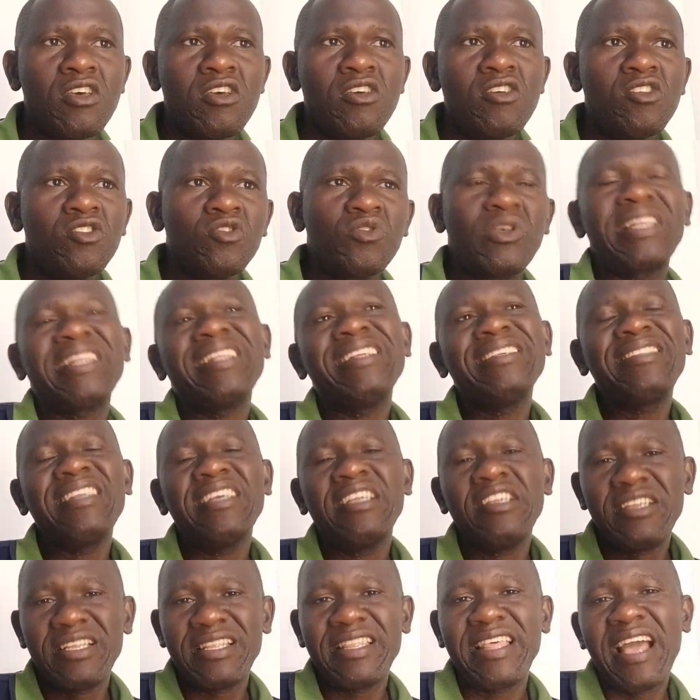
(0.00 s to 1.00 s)
So at least
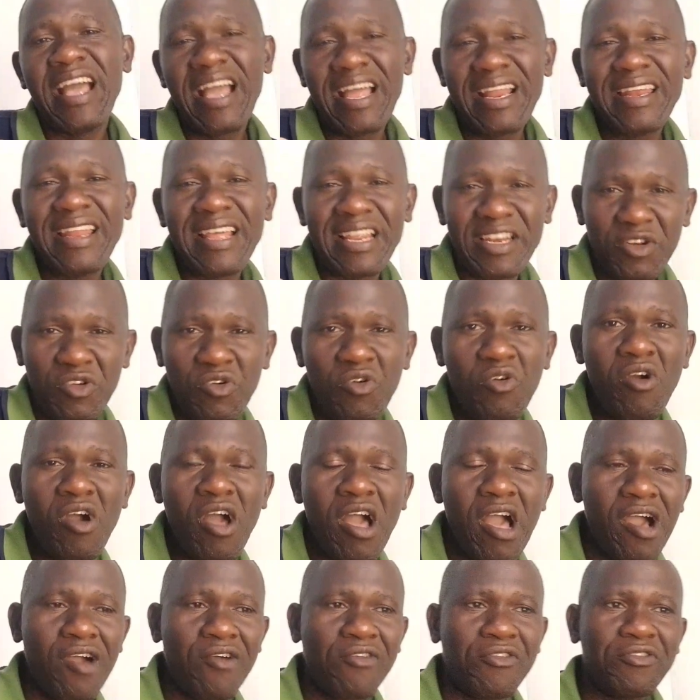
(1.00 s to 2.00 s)
they had the
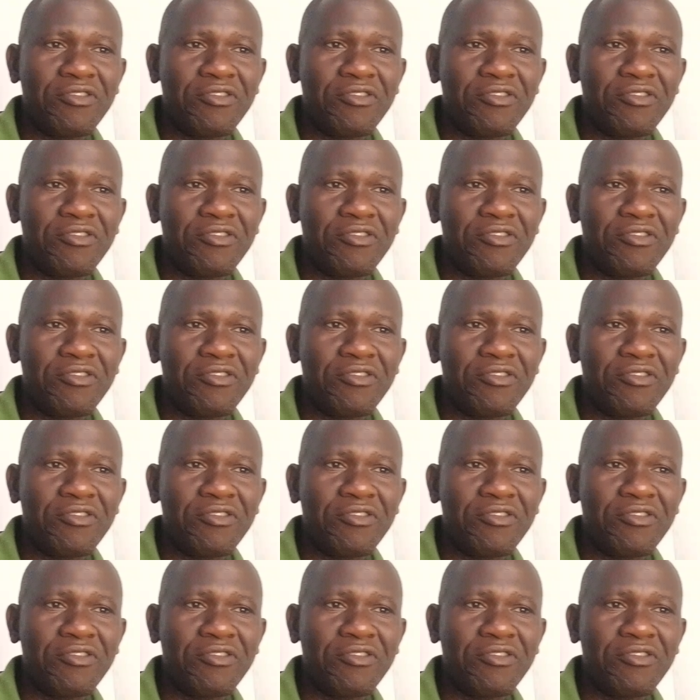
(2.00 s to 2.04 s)
know-how